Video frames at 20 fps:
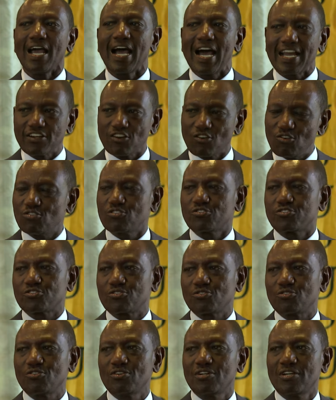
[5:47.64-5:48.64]
and
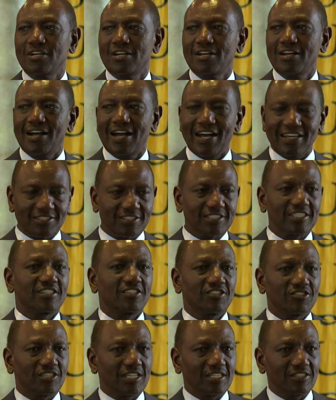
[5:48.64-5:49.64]
also a
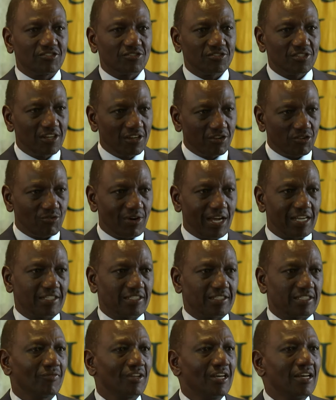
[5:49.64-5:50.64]
citizen's
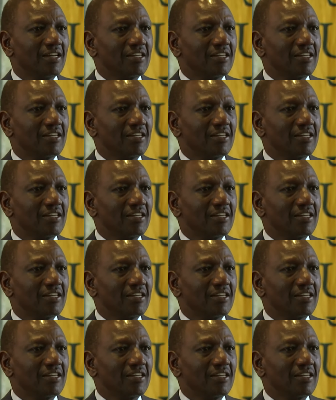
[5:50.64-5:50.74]
right.